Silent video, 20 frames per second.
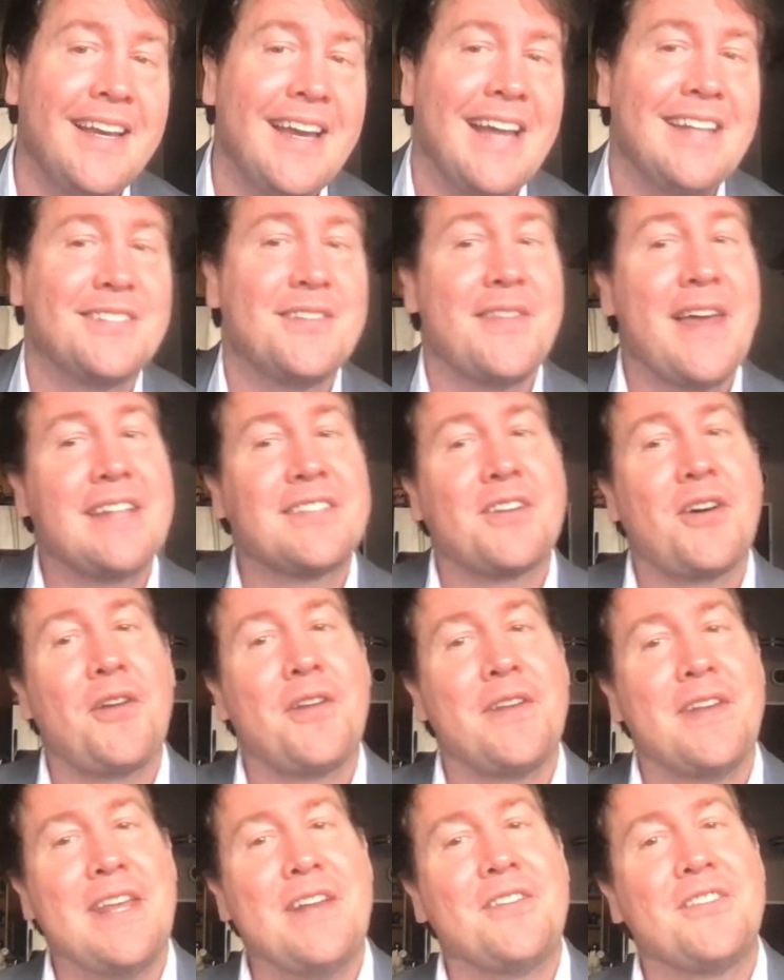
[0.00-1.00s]
and so that's called
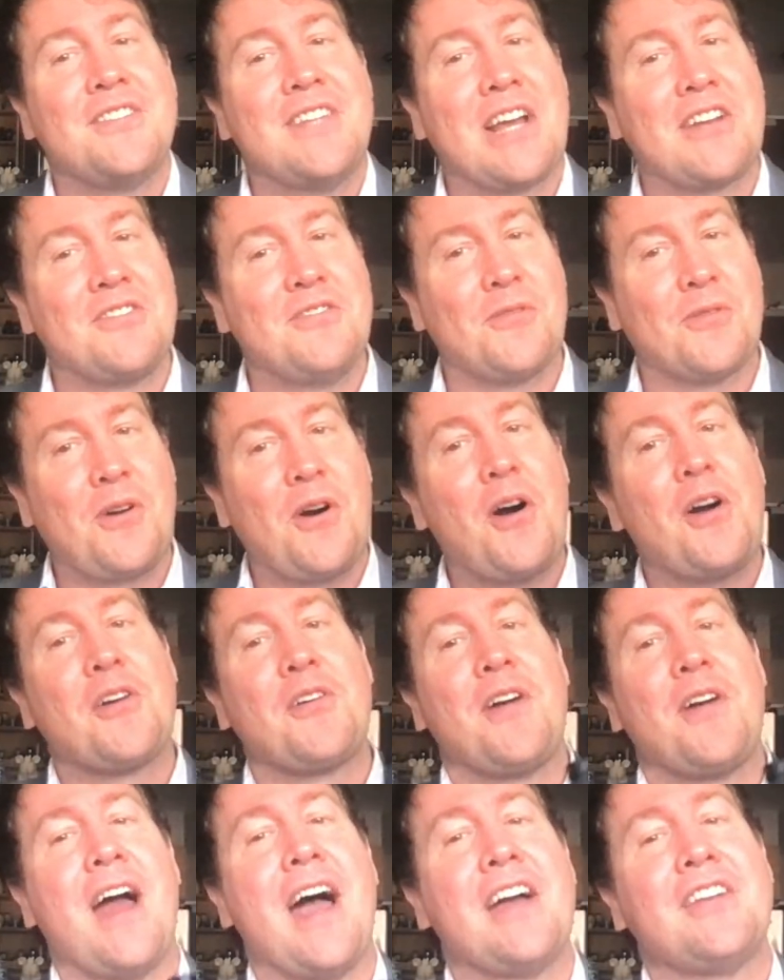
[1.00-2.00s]
an intersectional car
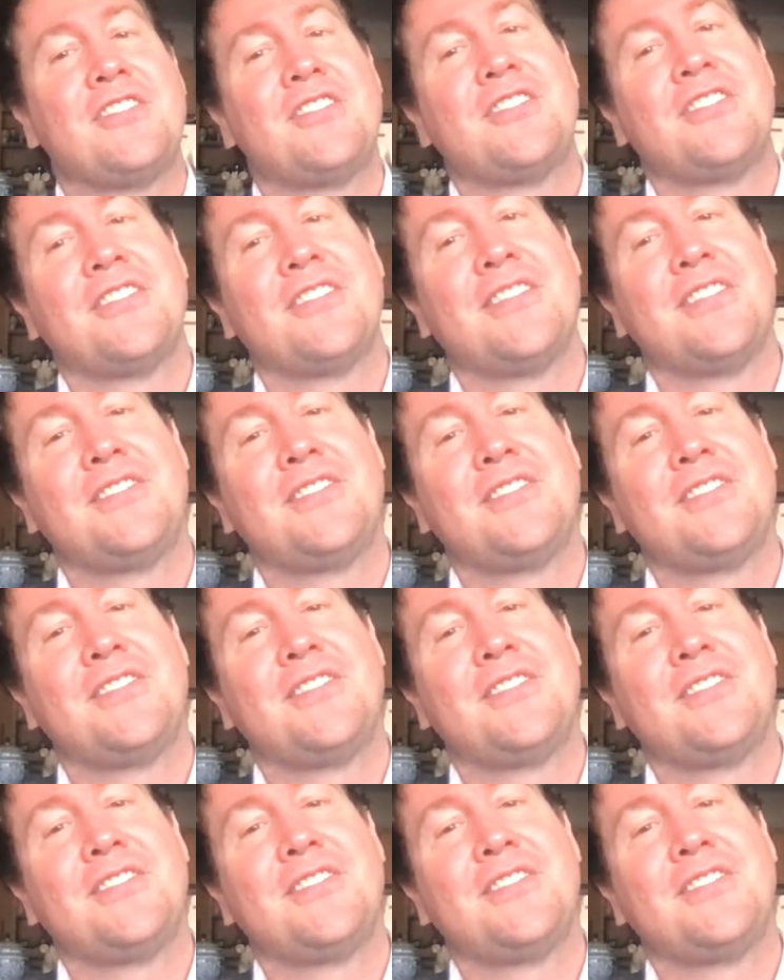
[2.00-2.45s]
crash.